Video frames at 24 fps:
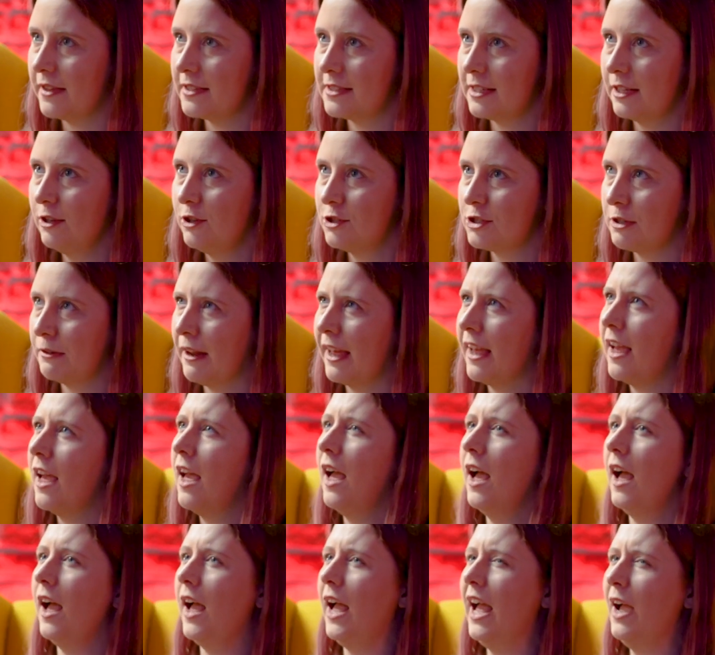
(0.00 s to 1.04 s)
this illusion,
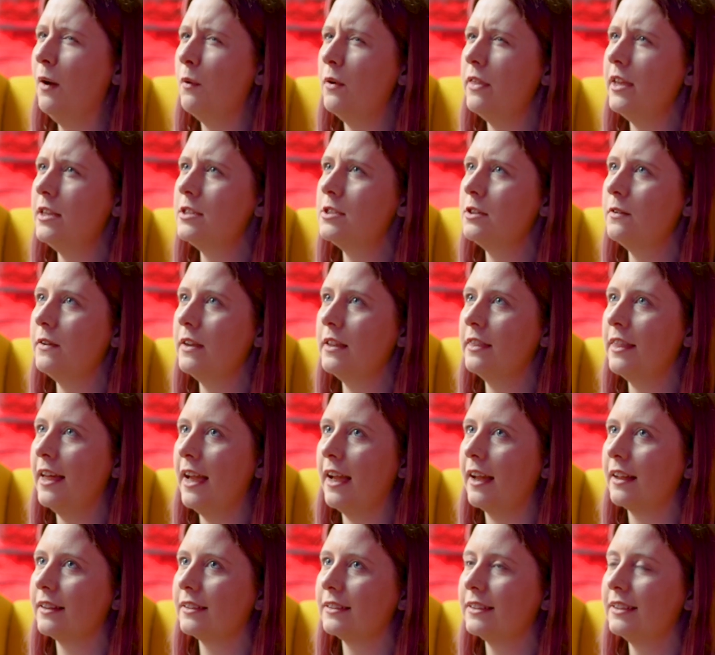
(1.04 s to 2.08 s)
how are they doing
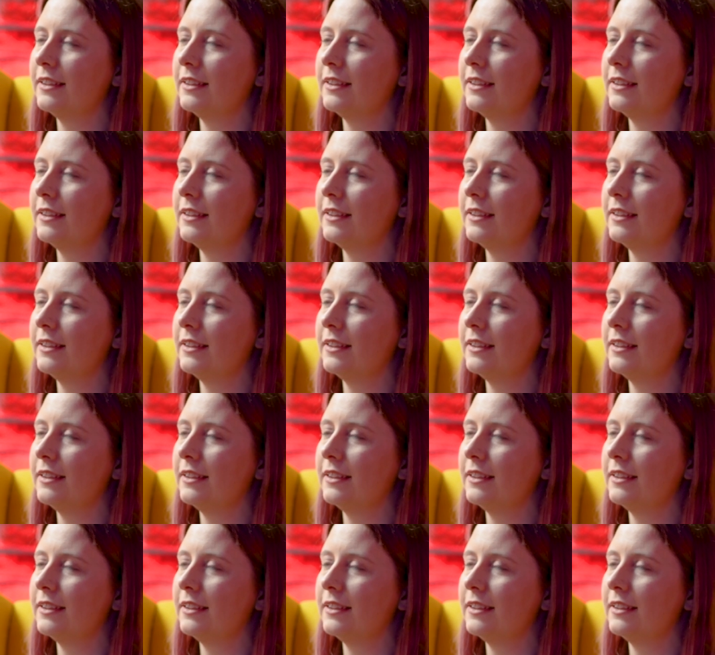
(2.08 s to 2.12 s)
that?